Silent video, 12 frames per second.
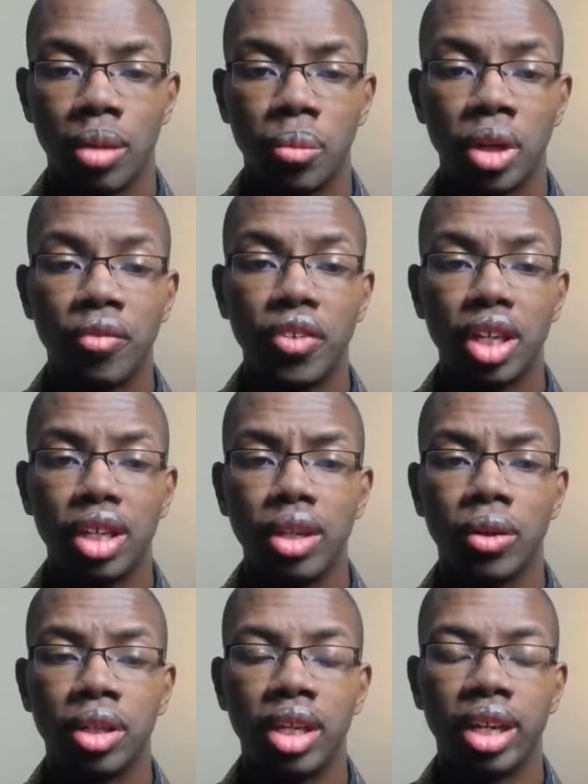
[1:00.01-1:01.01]
Perfectly
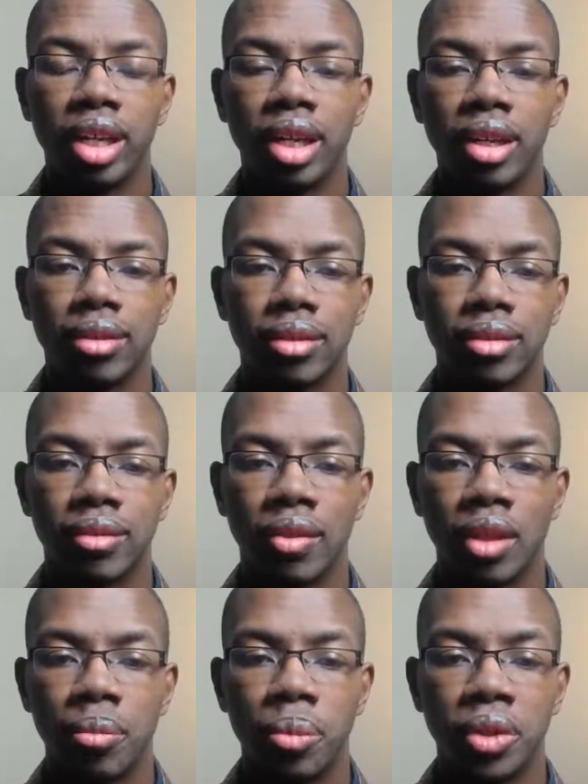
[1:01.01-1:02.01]
Ordinary
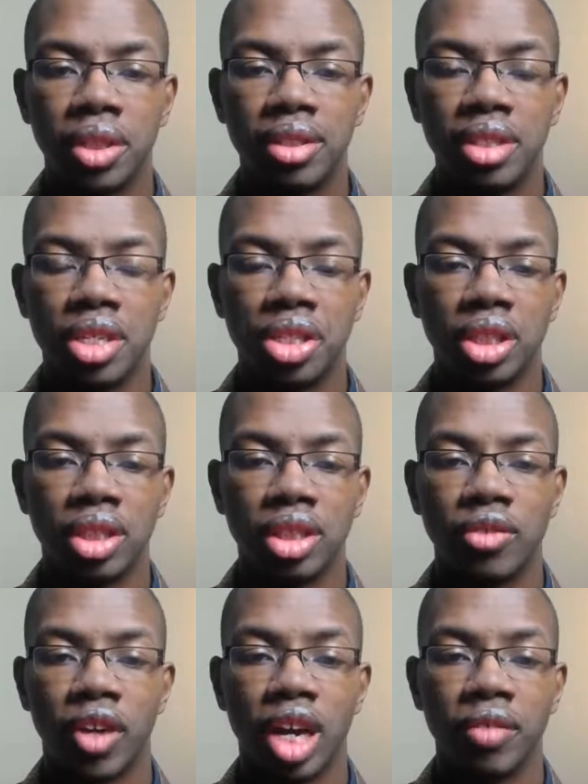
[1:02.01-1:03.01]
Buddhist
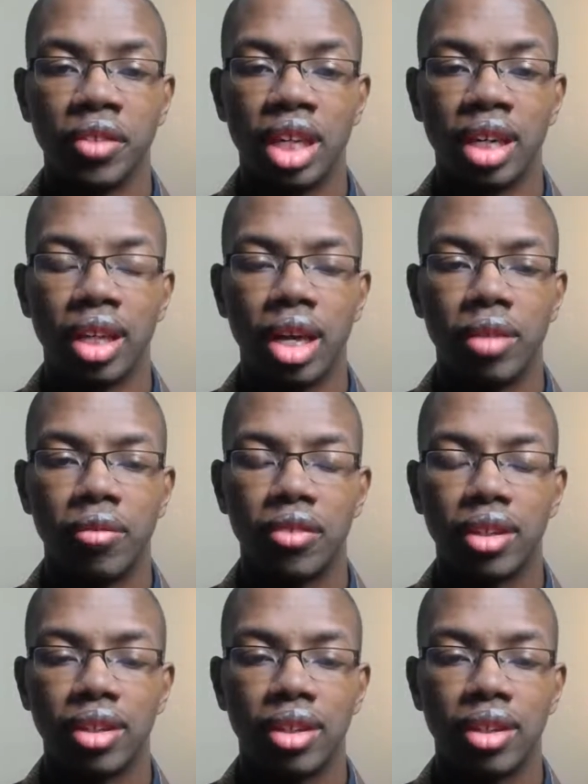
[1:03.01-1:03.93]
Teachings for Everyday Life.